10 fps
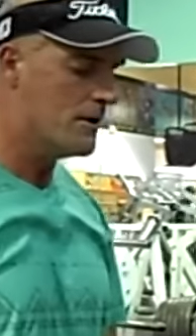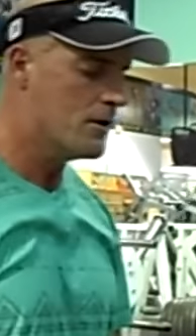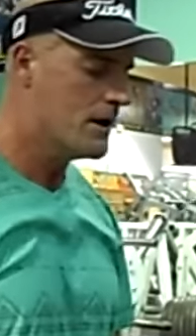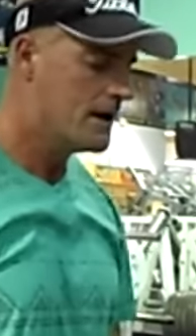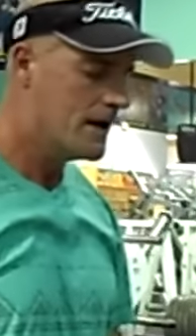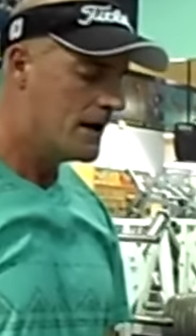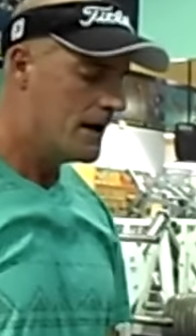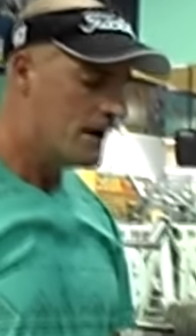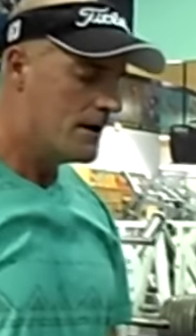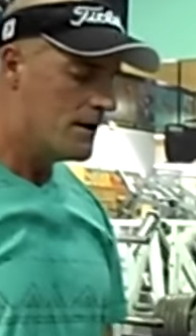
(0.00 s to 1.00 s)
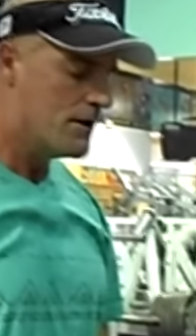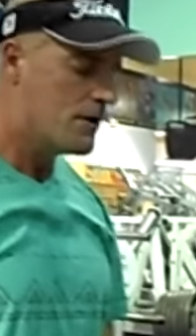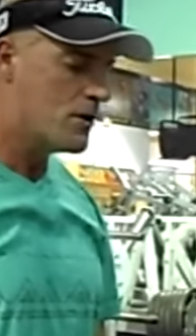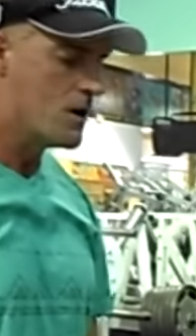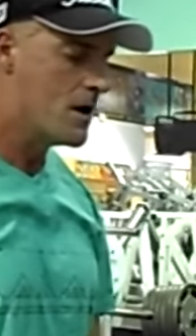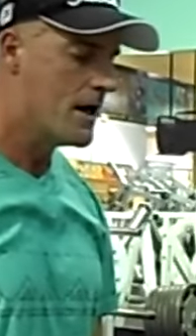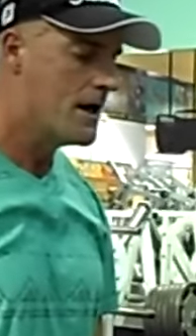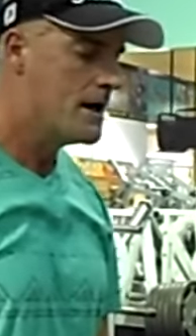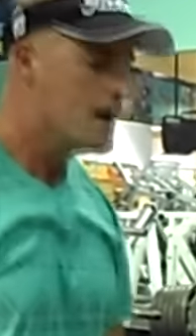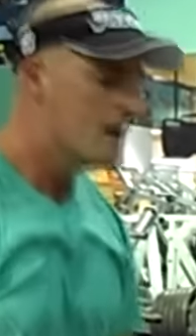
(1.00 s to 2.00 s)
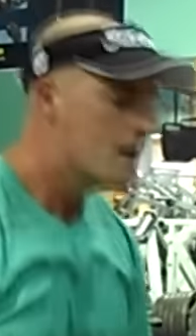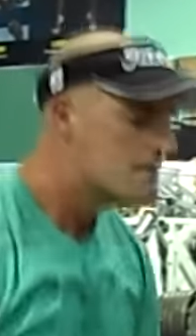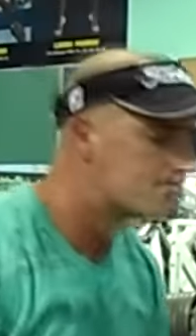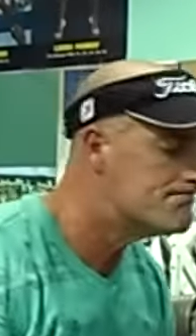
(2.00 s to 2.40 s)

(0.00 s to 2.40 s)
your set, a lot of people have sent